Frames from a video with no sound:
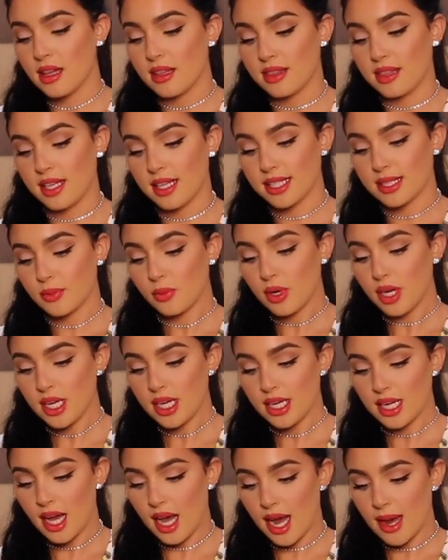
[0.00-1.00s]
This
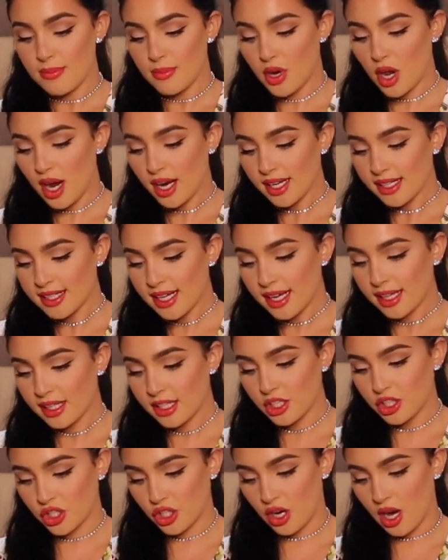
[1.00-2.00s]
one, I'm not
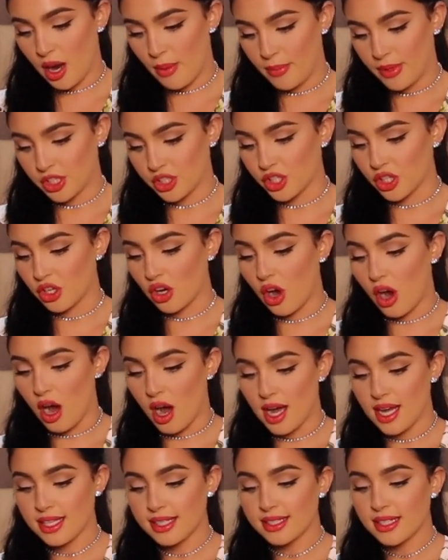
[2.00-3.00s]
exactly sure how much it
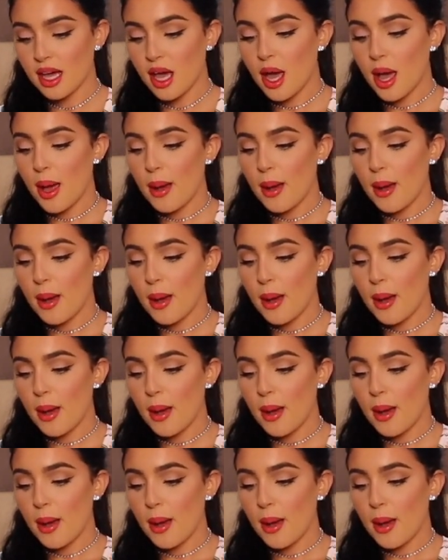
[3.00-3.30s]
costs,